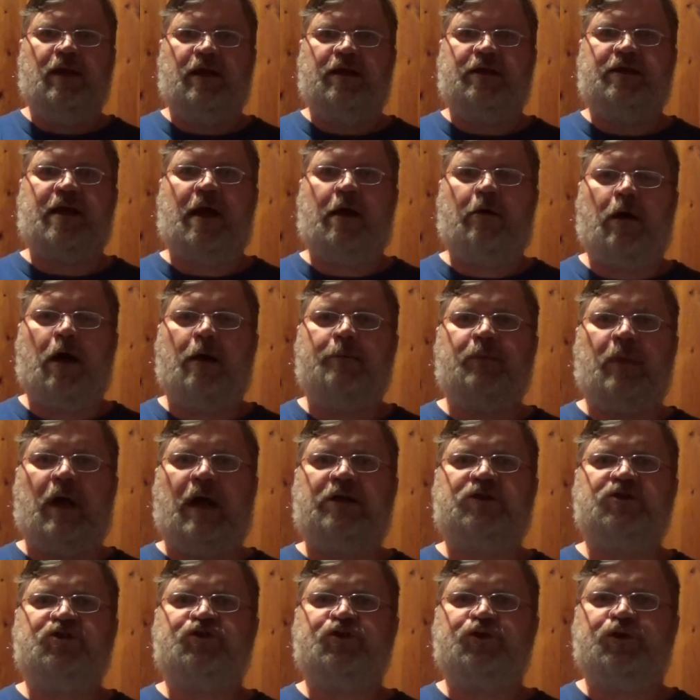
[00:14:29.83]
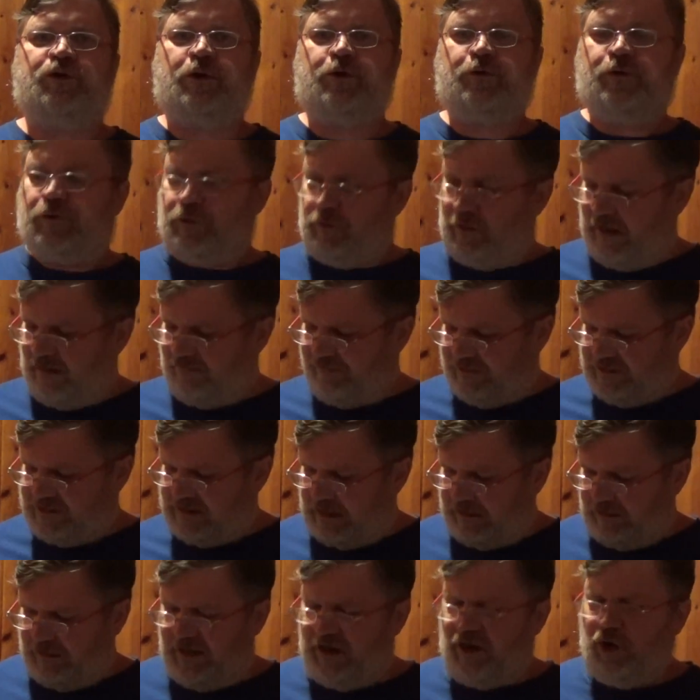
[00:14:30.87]
Now, I'm not sure,
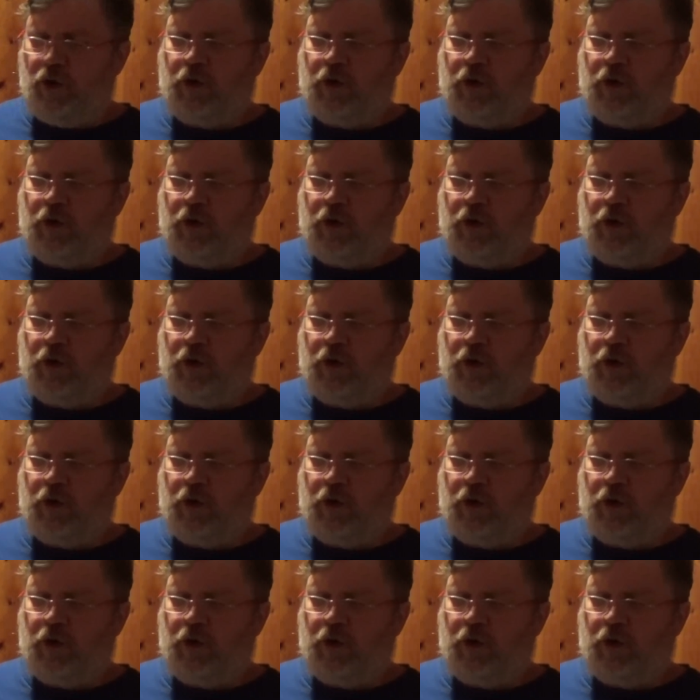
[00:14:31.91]
evidently